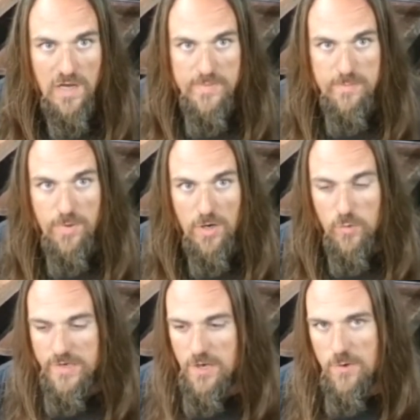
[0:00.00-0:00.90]
be
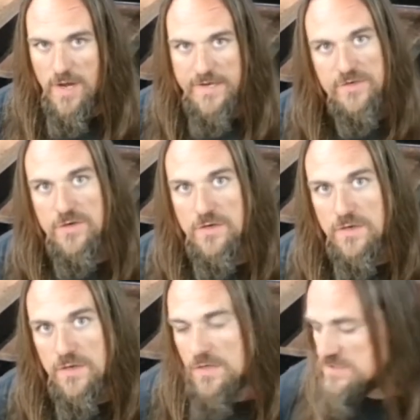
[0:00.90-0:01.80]
borrowing a grinder
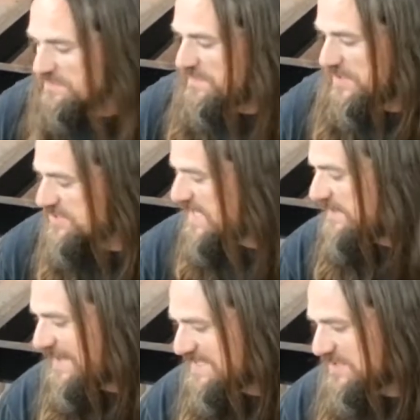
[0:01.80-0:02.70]
to finish
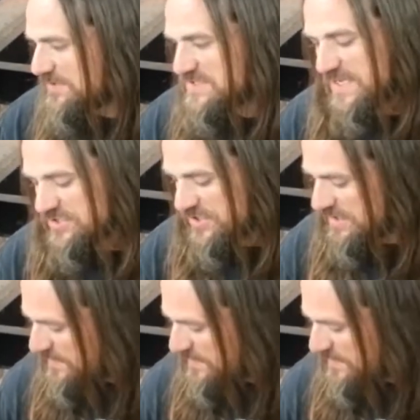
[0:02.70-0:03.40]
that last little section,